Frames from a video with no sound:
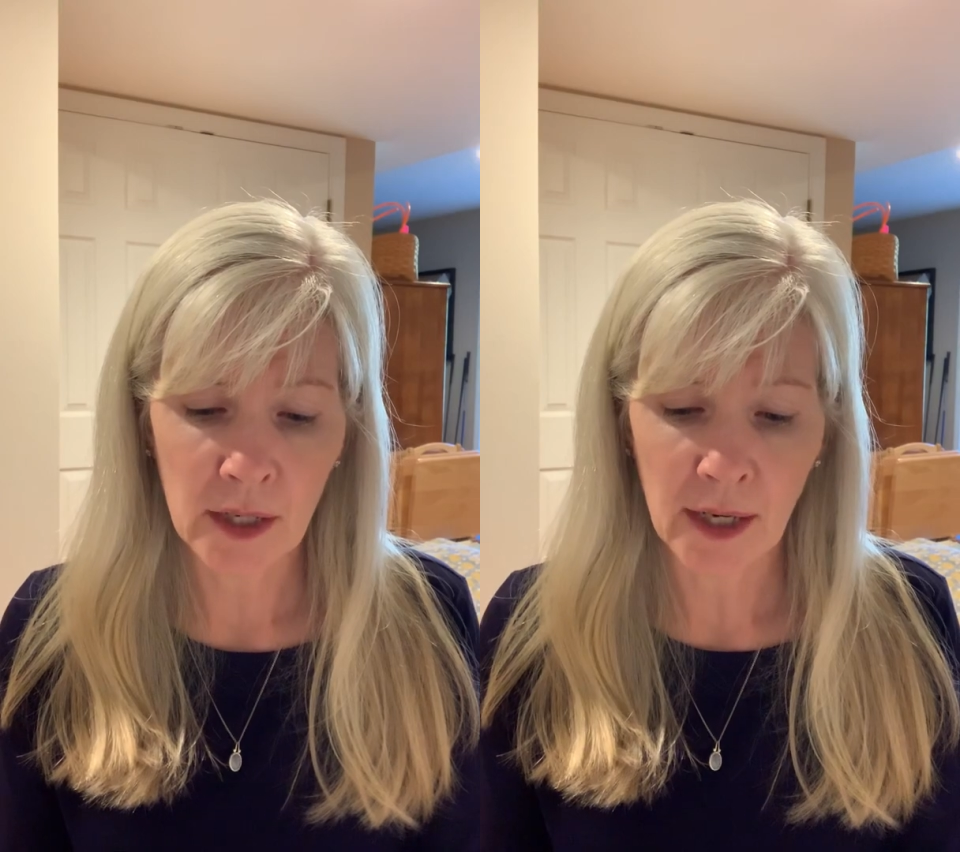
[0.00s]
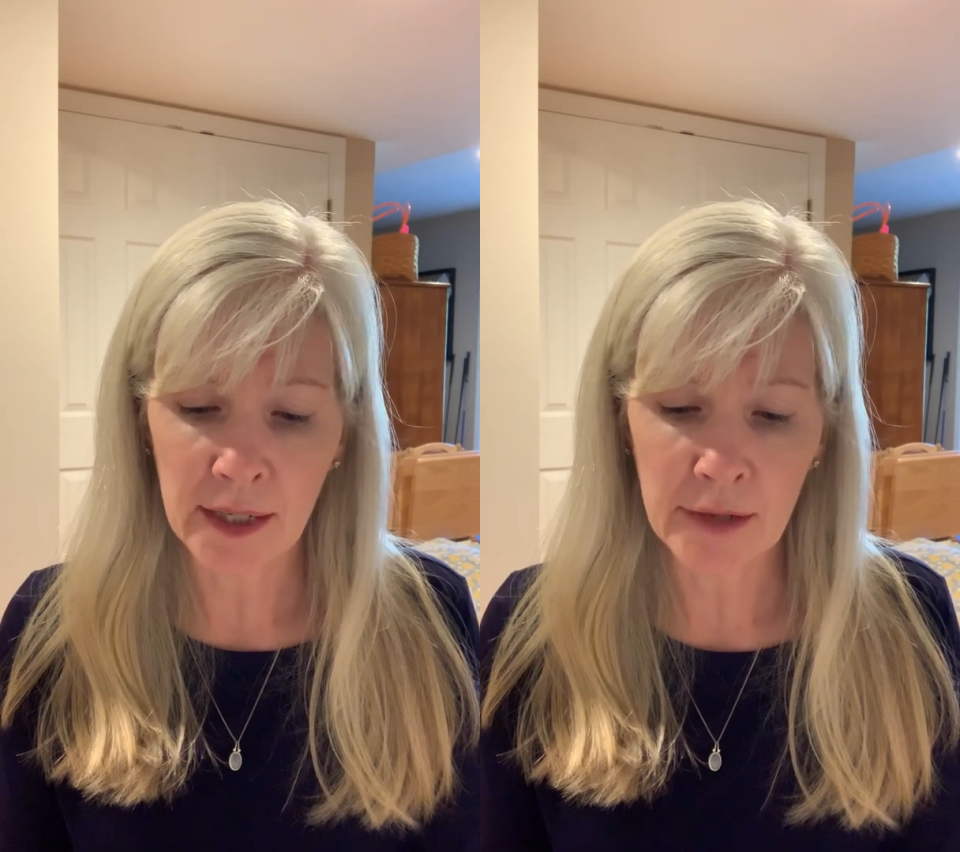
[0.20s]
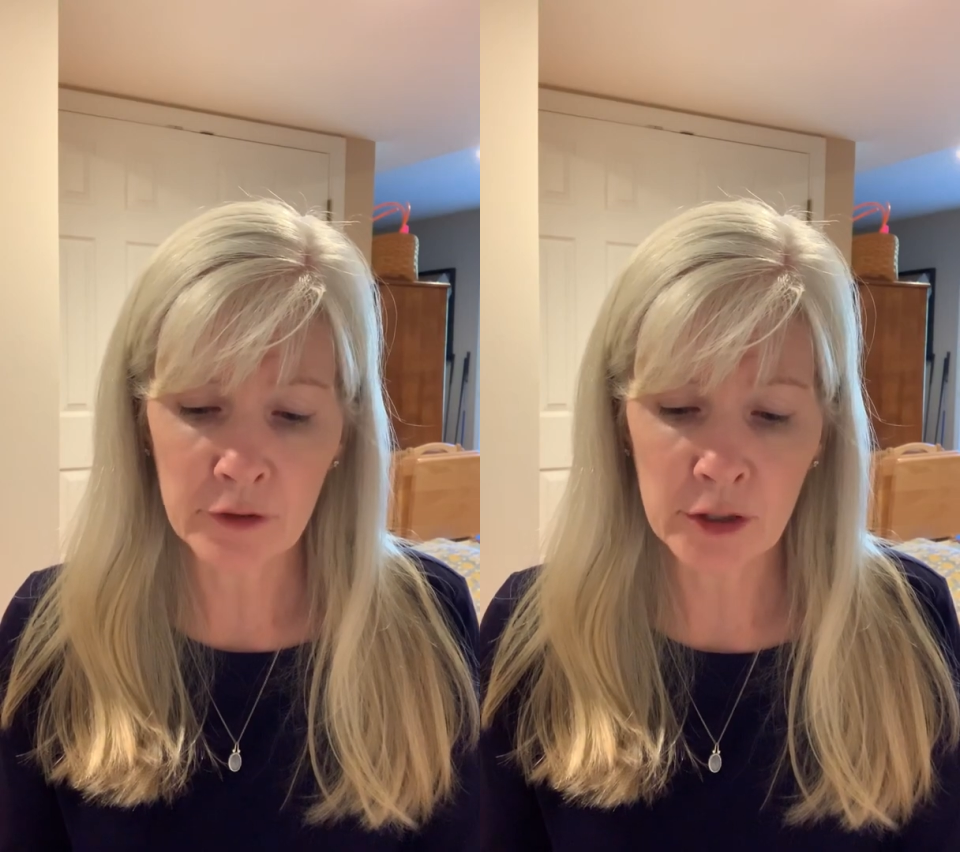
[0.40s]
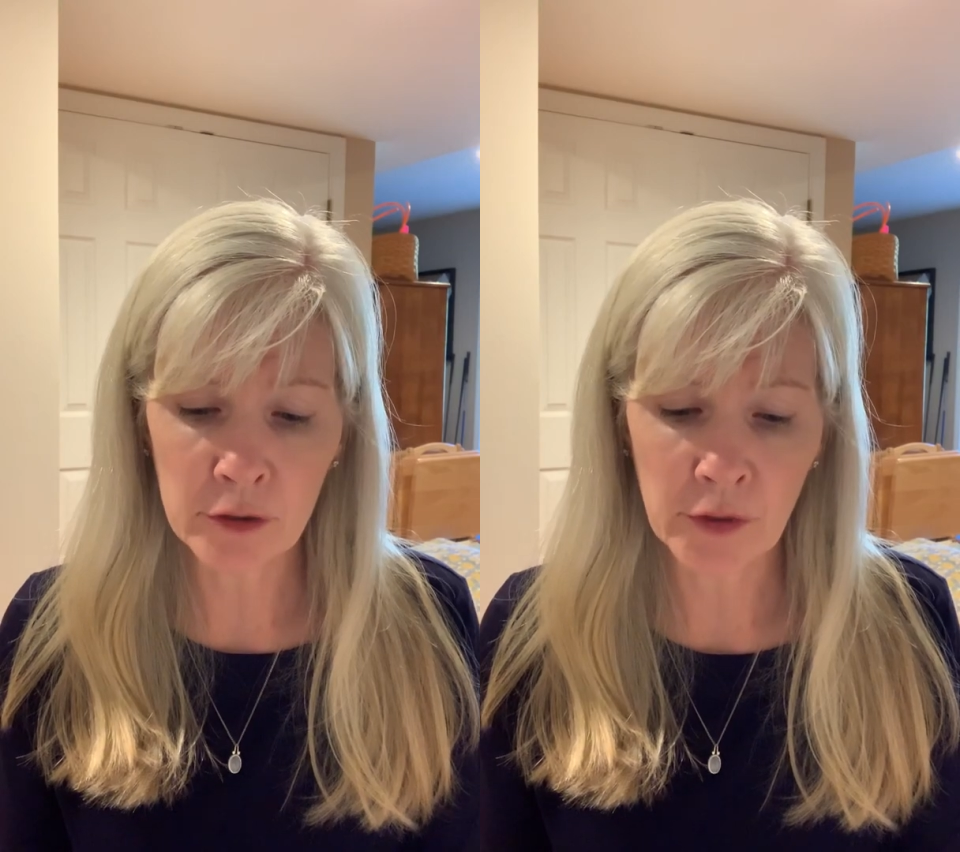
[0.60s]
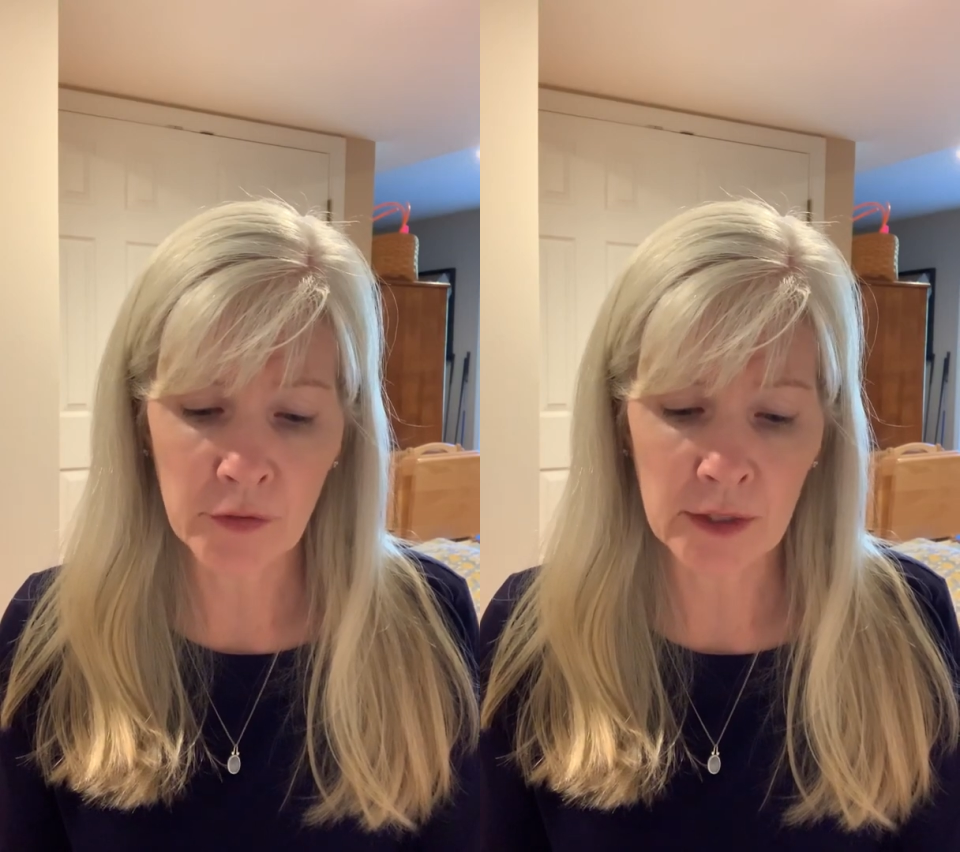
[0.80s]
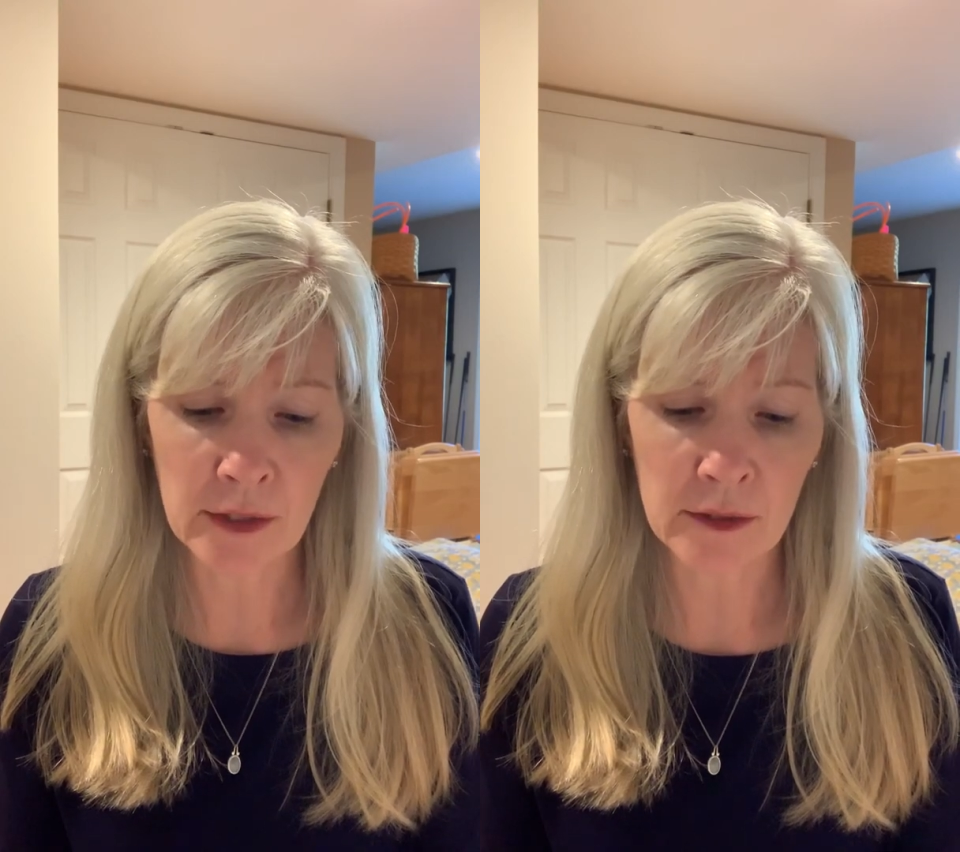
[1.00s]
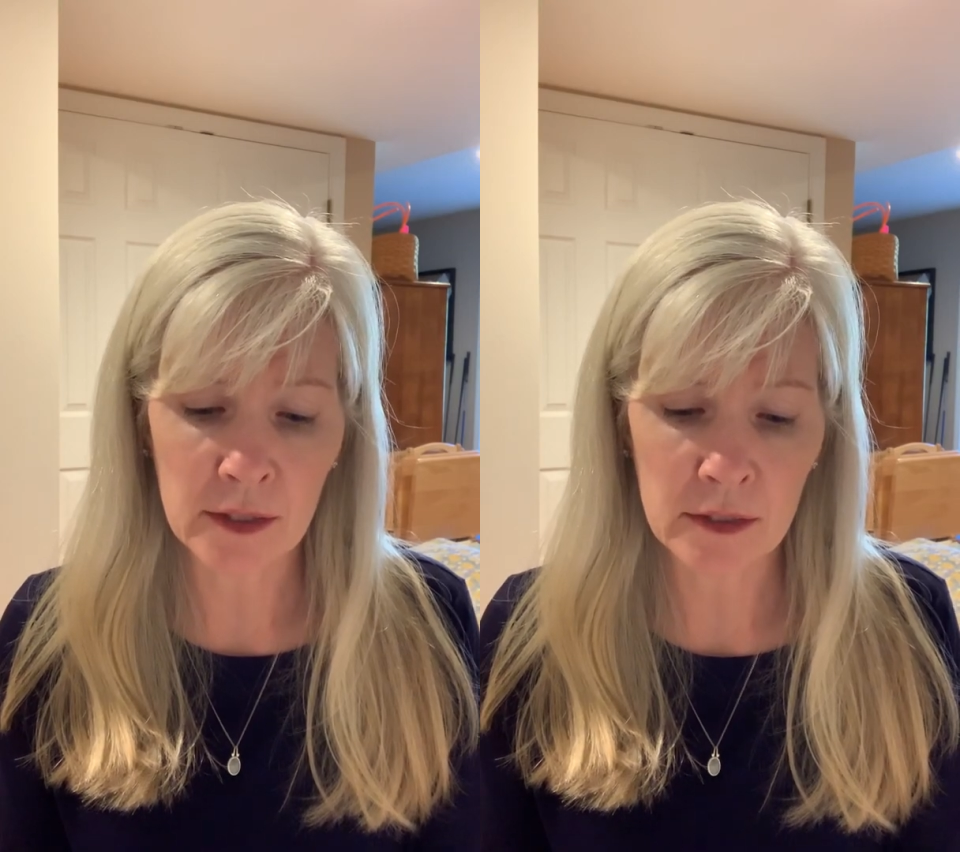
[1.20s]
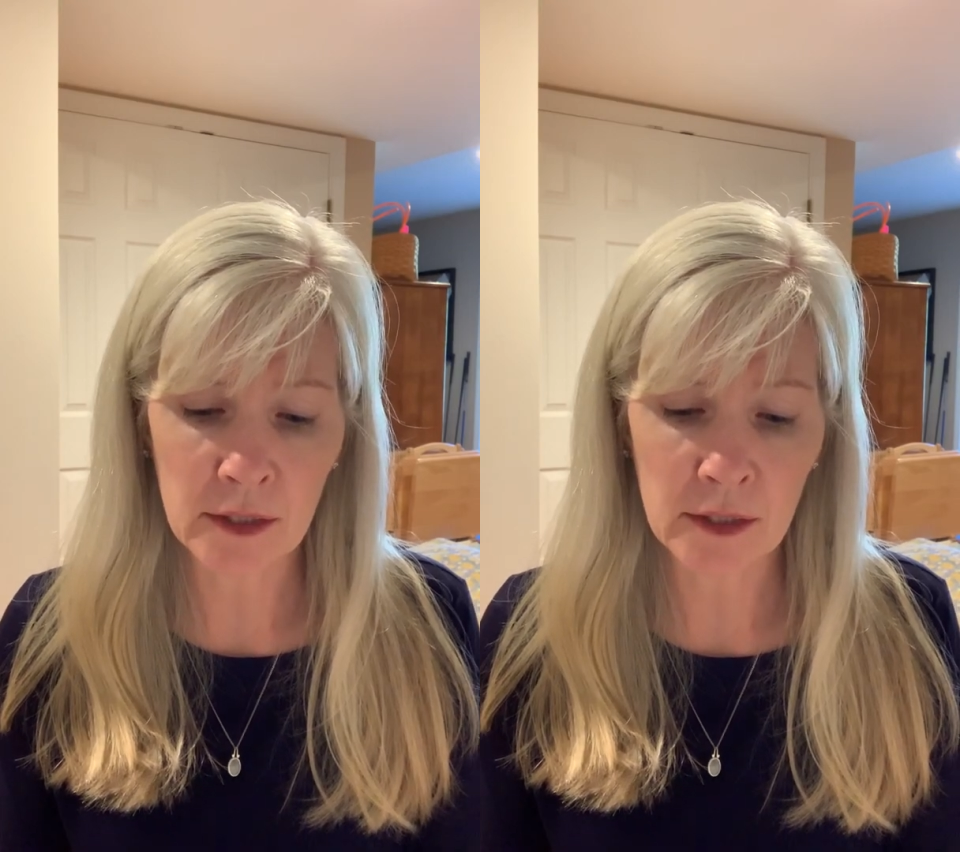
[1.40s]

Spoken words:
and every good thing that is